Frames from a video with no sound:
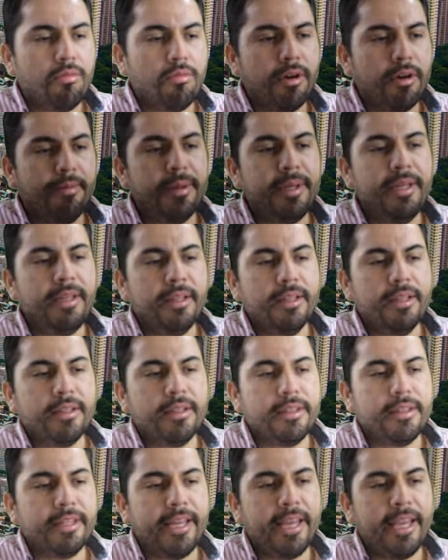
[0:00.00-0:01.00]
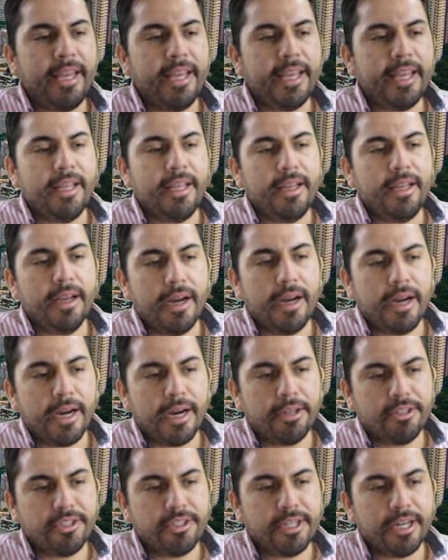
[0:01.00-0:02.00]
whereby they
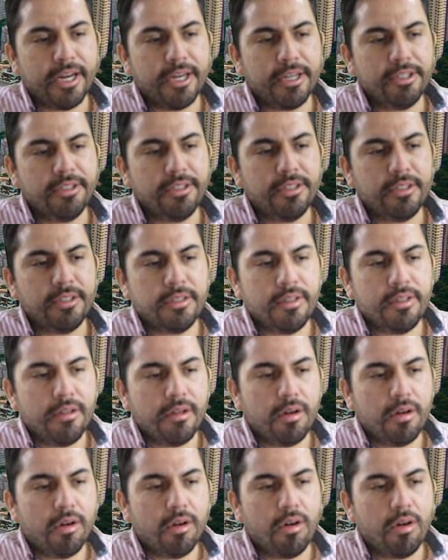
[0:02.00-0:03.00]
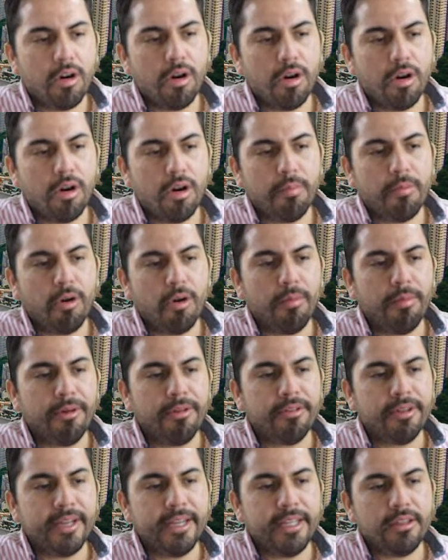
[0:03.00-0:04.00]
are charged up
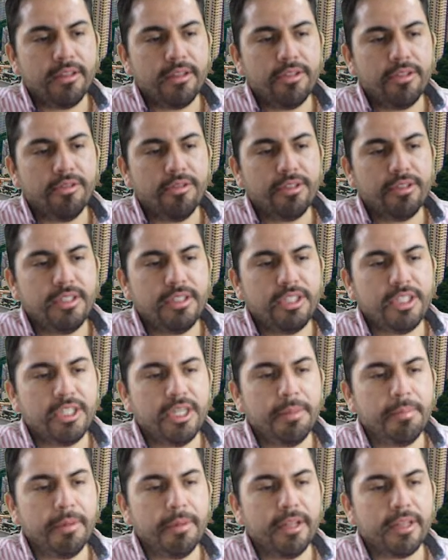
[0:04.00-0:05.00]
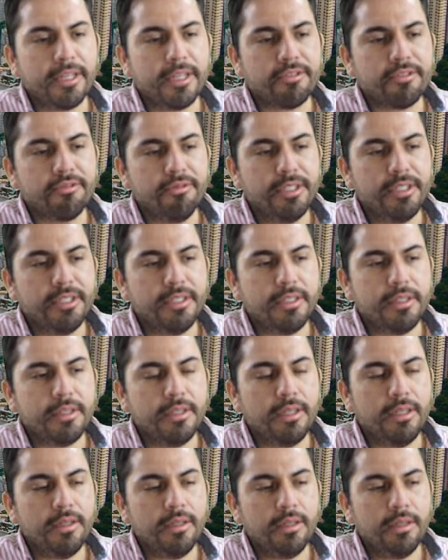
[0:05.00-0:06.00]
overnight using cheap
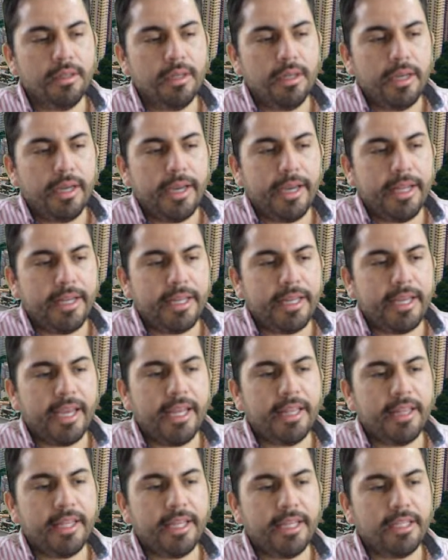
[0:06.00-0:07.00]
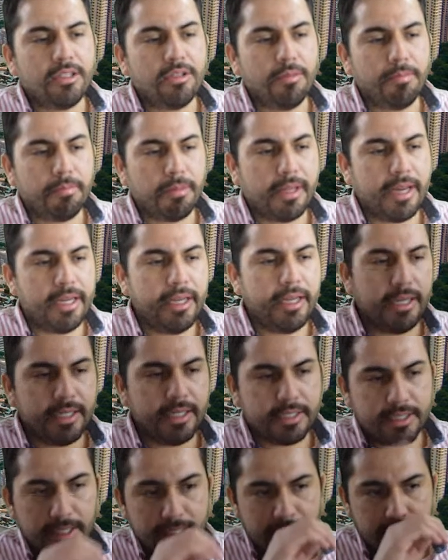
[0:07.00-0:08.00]
electricity and can then supply
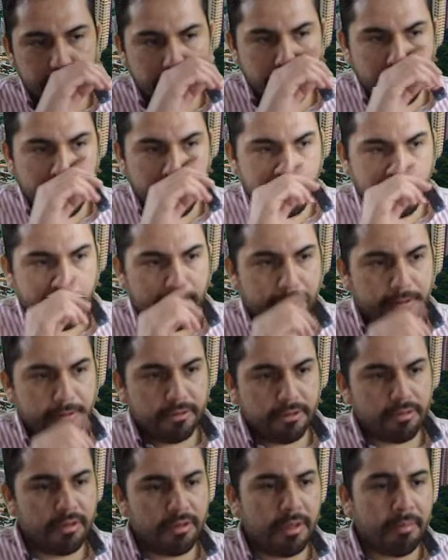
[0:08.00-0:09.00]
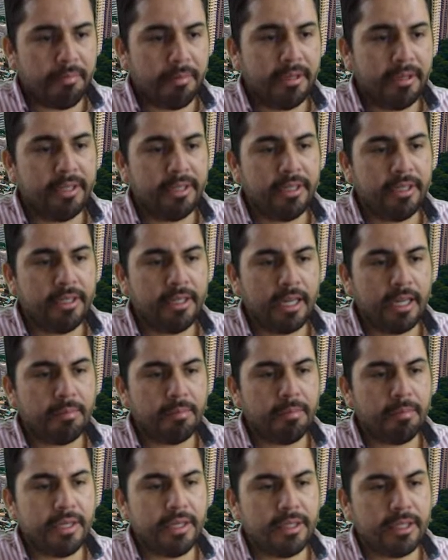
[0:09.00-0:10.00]
excess power to the building
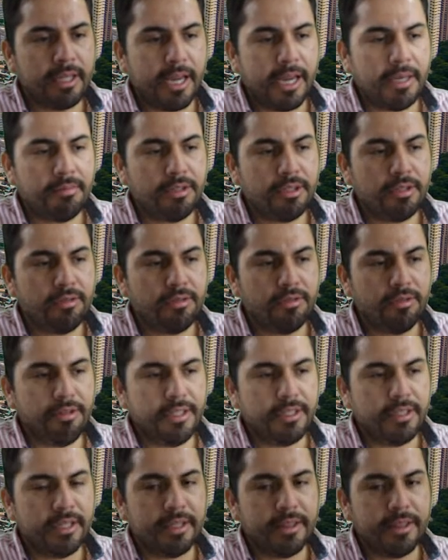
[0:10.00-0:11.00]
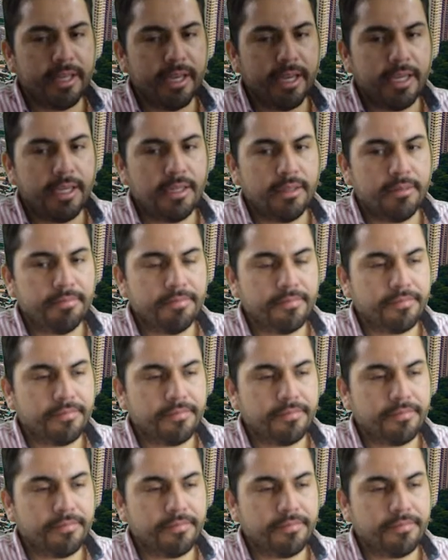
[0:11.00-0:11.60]
at peak times during the day.